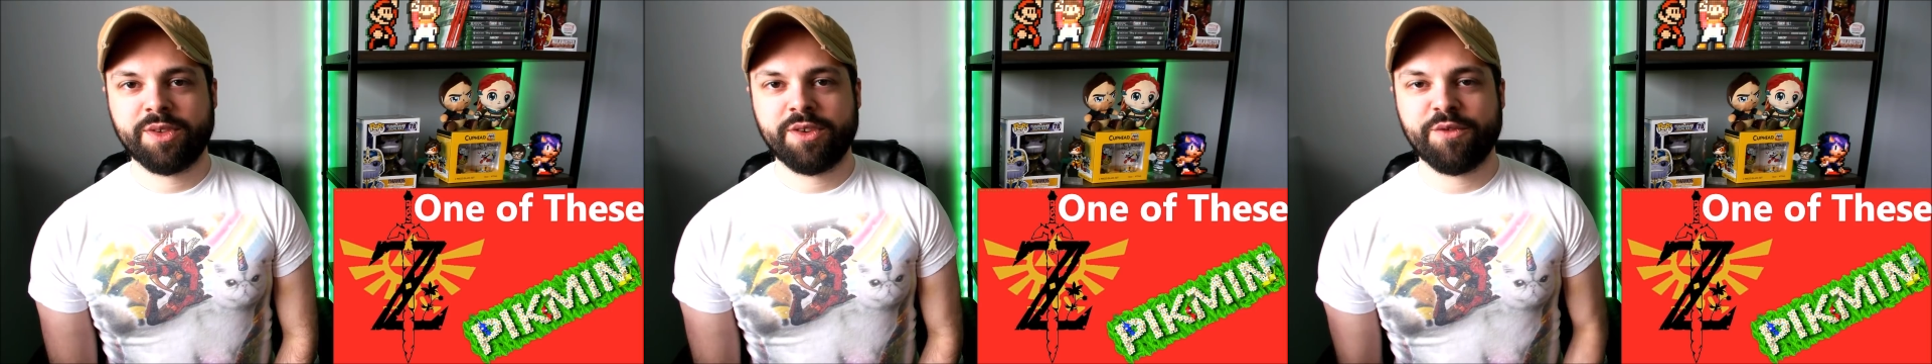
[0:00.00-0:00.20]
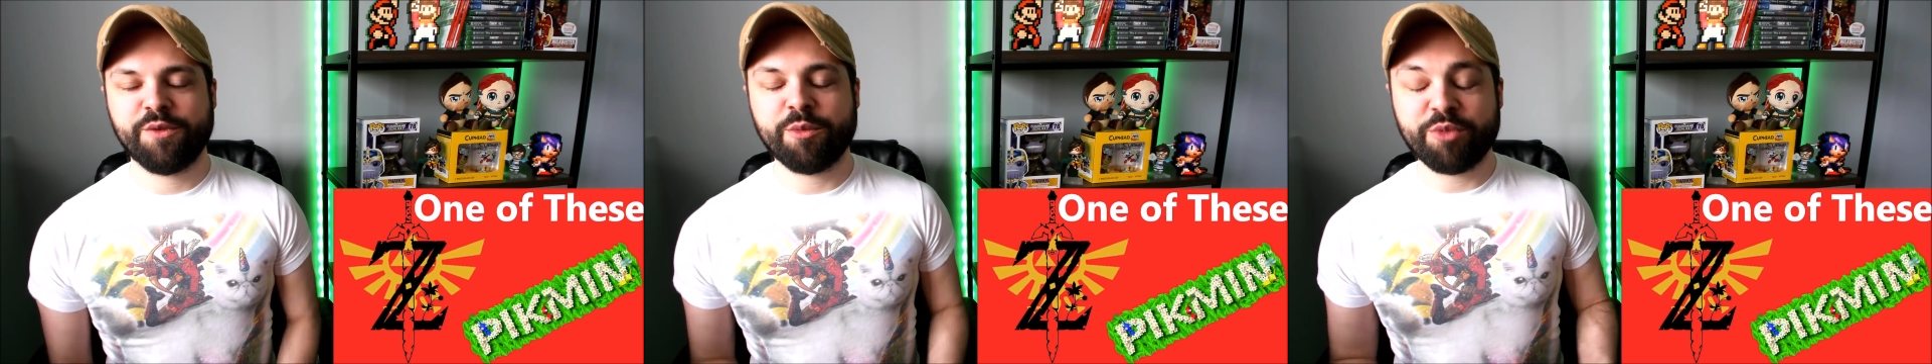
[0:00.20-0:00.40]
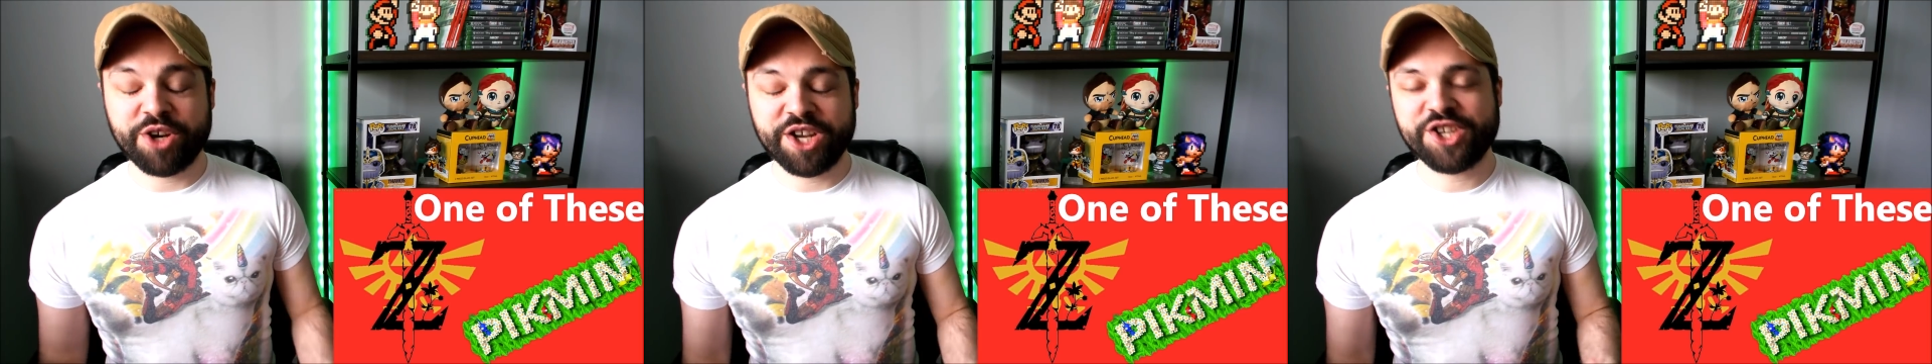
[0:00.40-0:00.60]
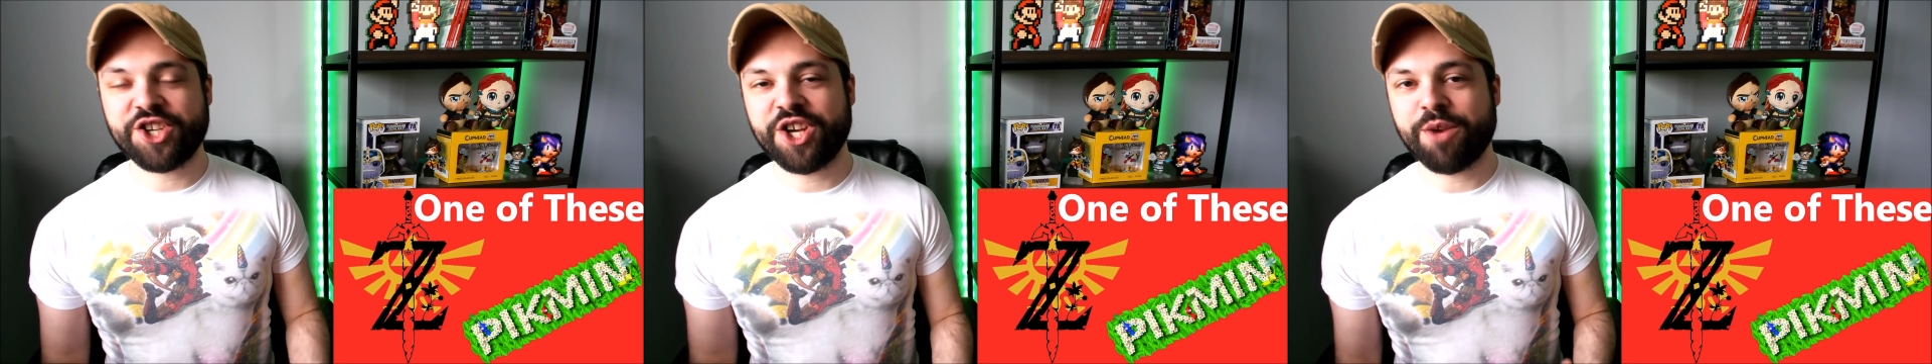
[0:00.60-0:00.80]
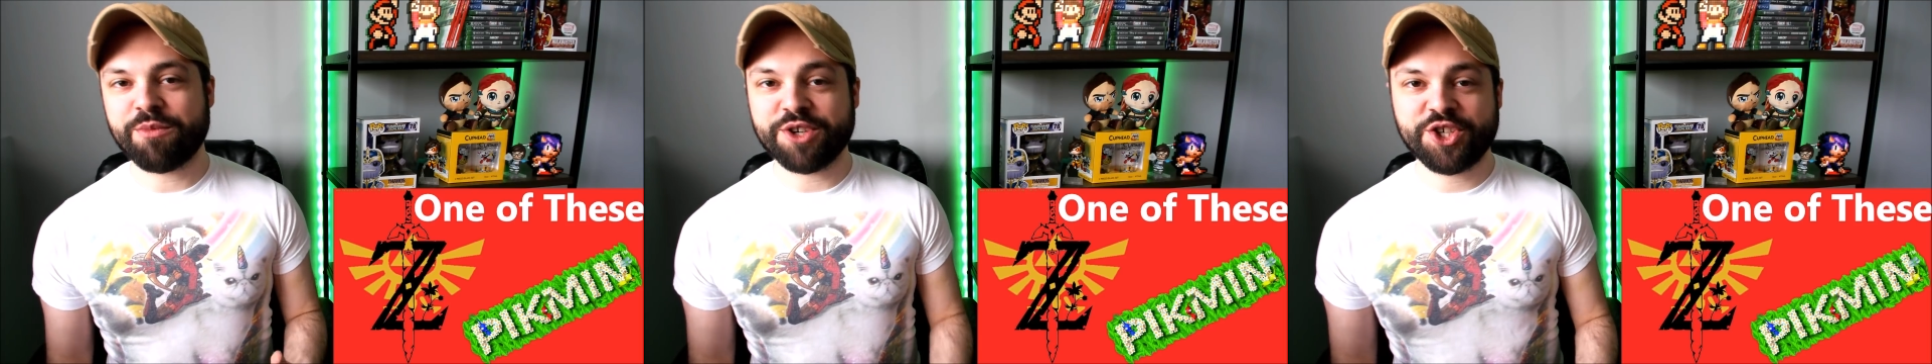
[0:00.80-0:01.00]
For
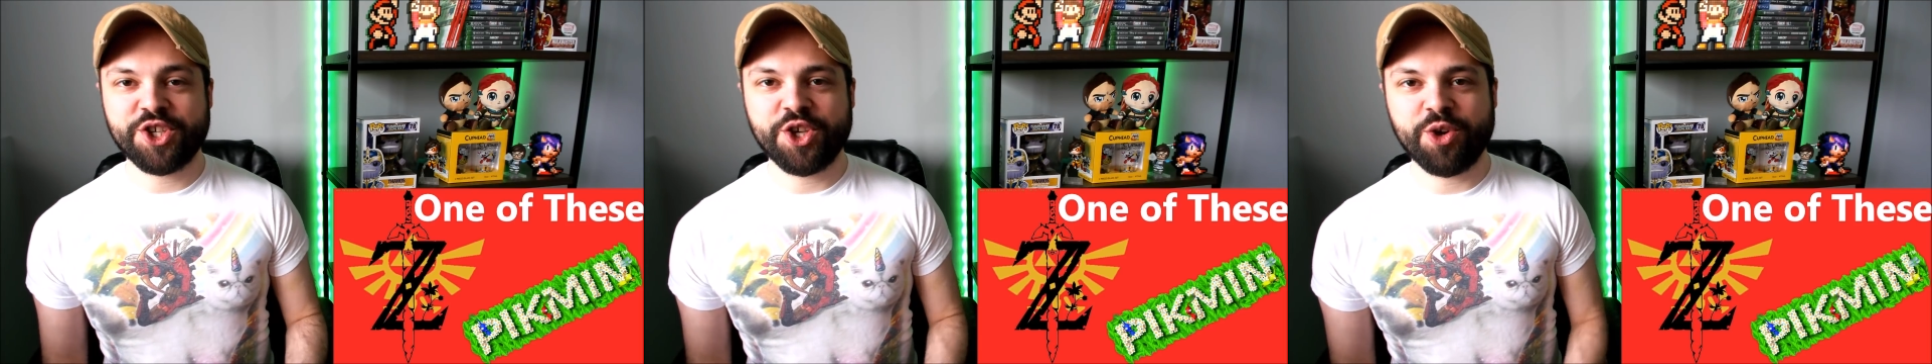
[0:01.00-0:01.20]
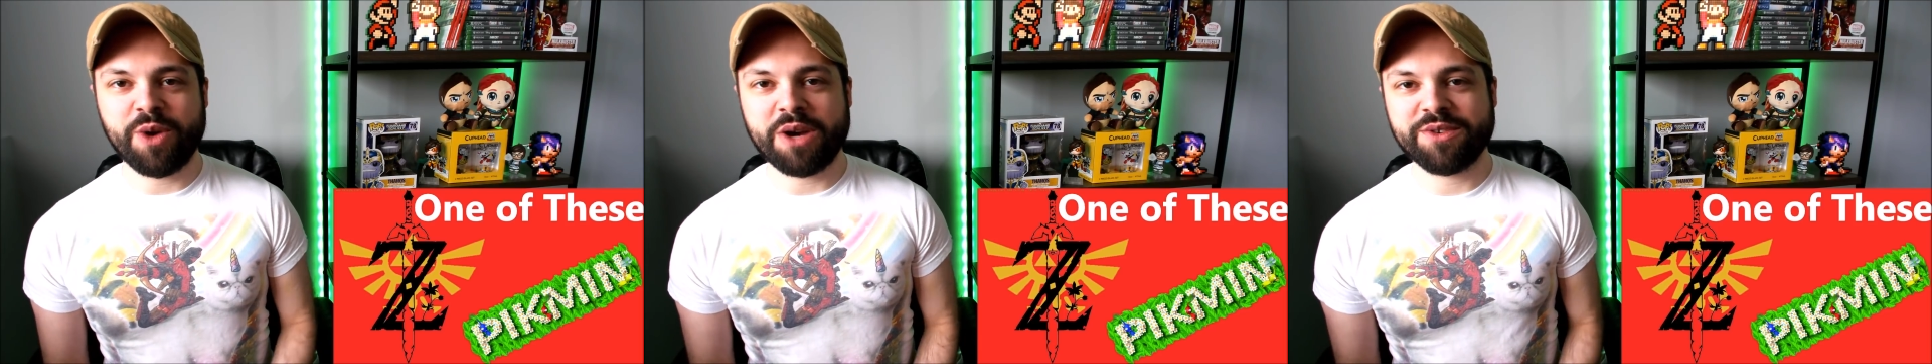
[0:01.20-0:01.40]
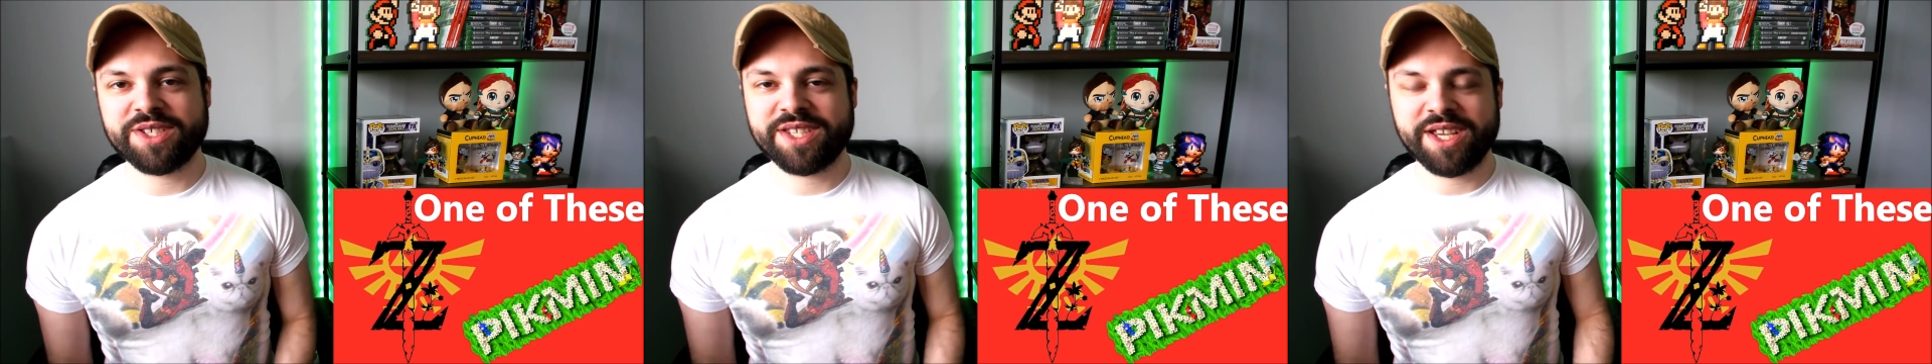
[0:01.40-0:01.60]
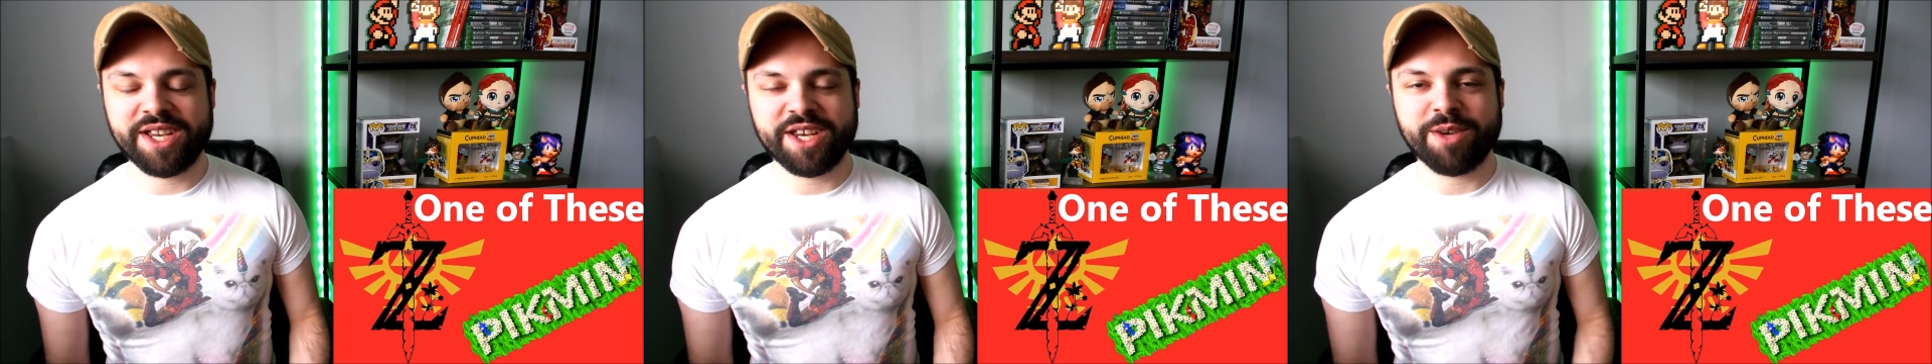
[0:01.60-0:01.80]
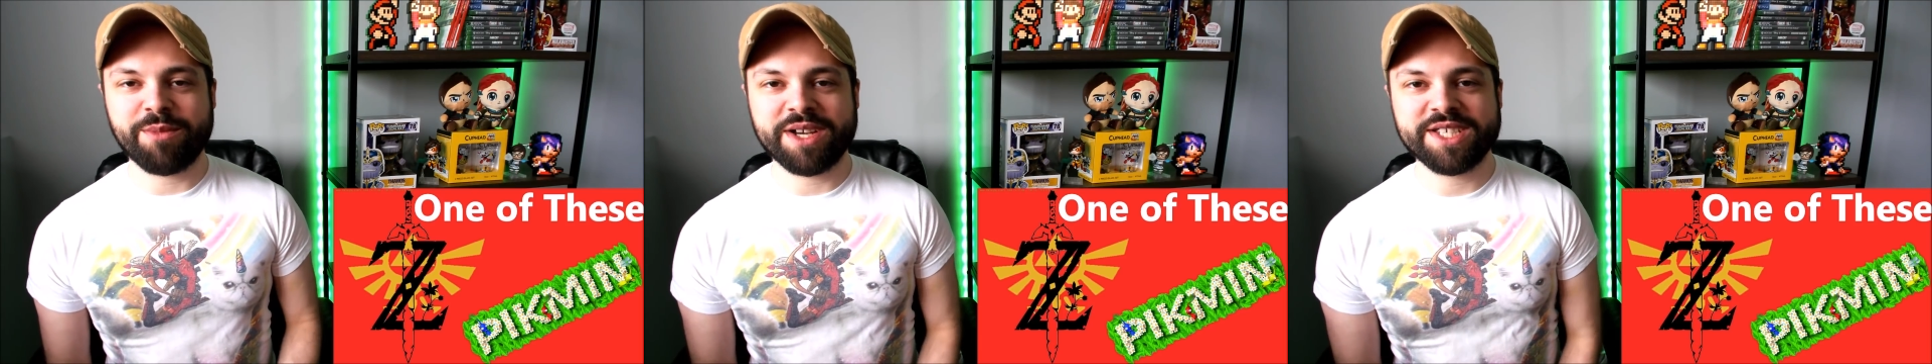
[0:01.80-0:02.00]
prediction number 2, I was
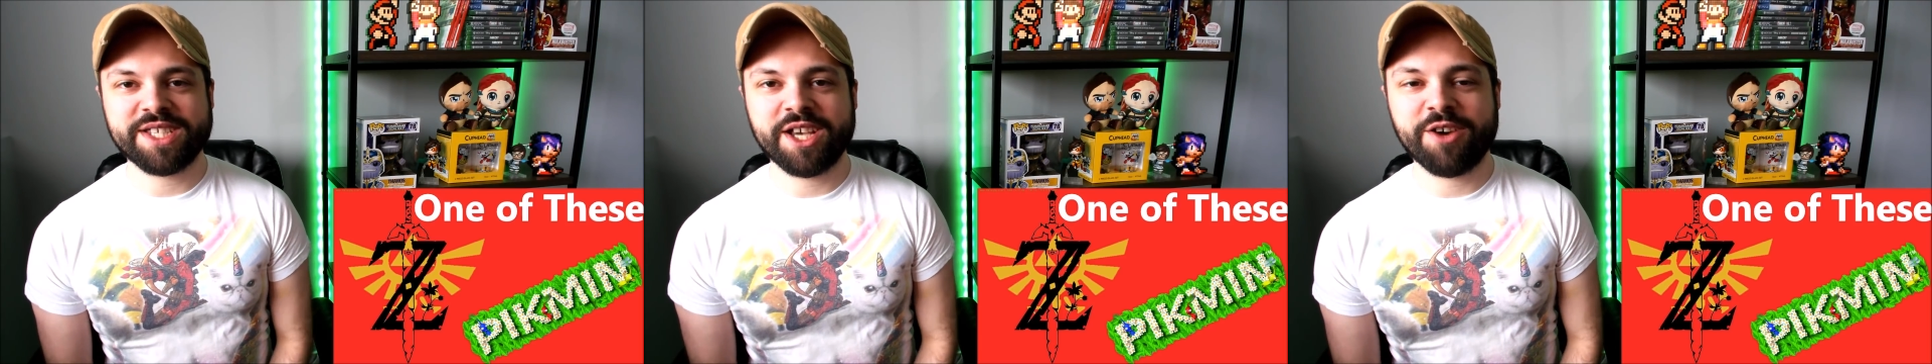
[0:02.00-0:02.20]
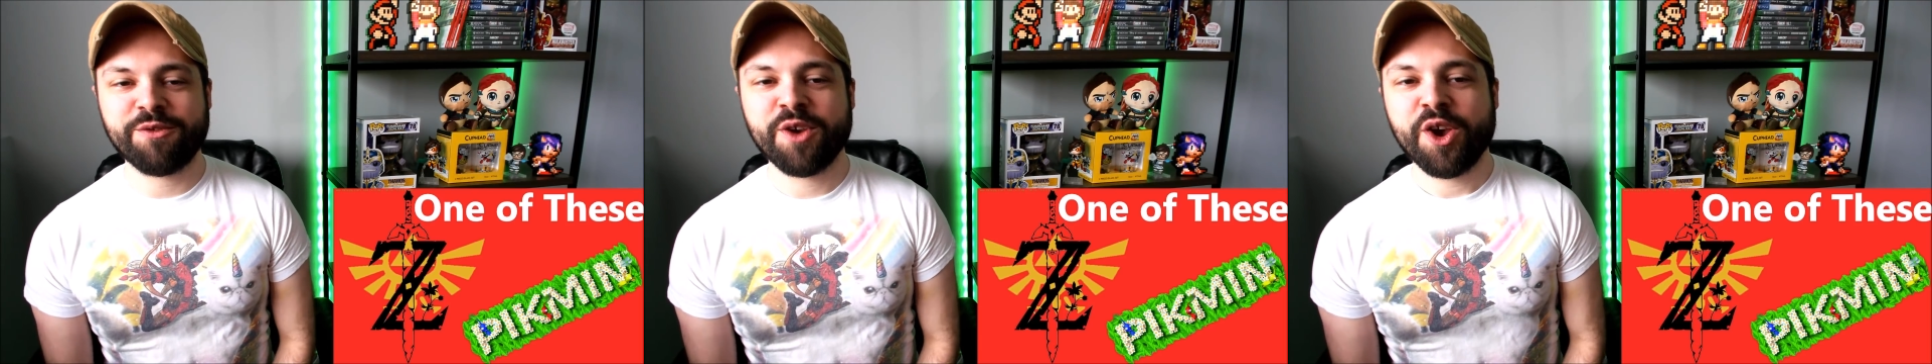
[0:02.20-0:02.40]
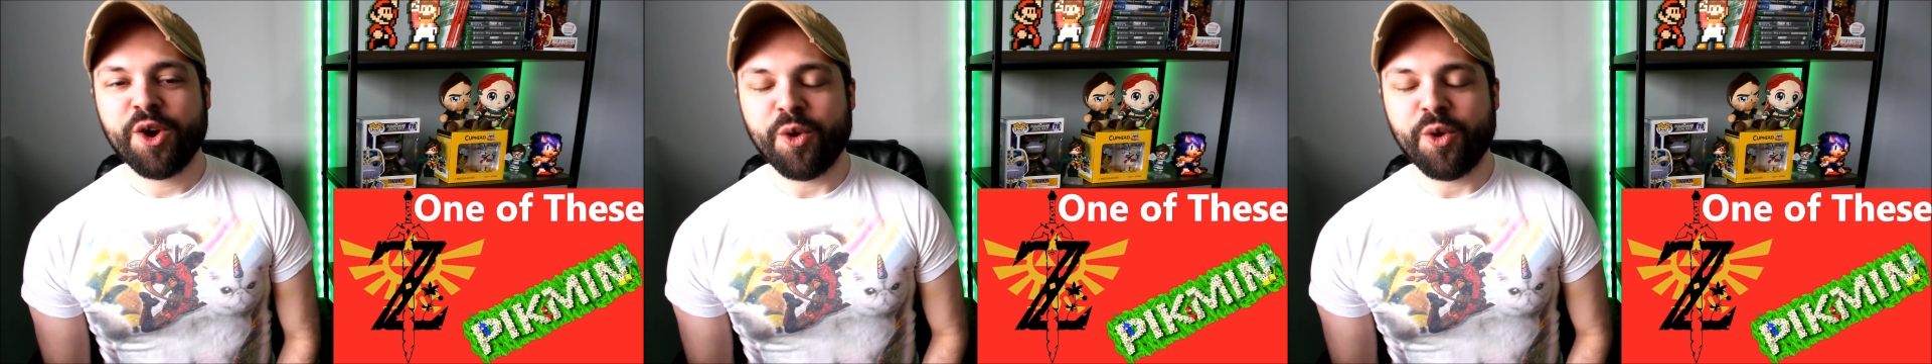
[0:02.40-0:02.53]
thinking to myself,